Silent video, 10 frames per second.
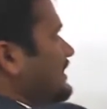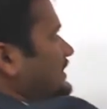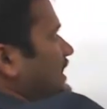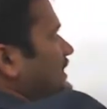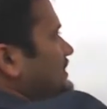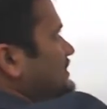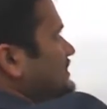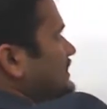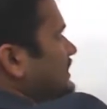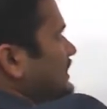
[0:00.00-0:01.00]
that
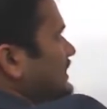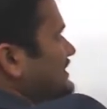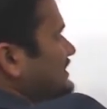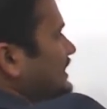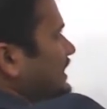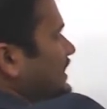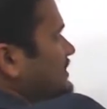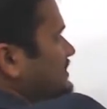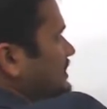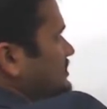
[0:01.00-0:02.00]
internet is a layered
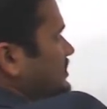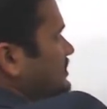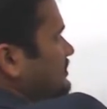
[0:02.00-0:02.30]
structure.